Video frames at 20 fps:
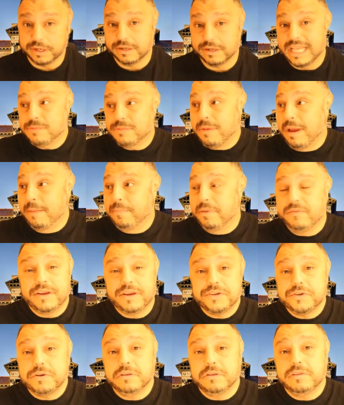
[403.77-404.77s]
That's my
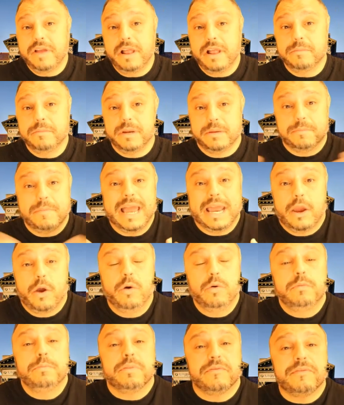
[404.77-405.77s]
professional development, my
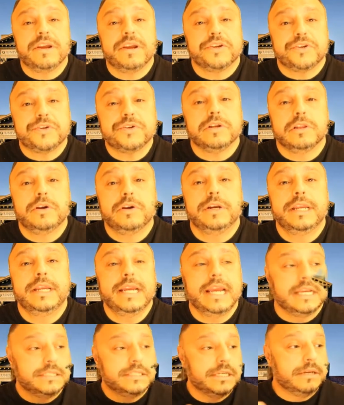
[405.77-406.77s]
own professional learning
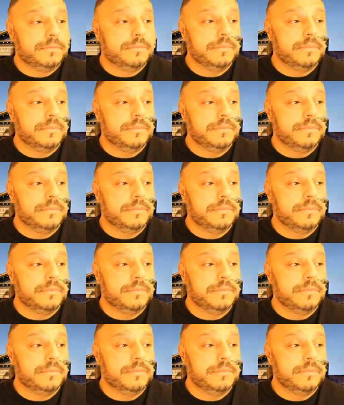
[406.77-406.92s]
as a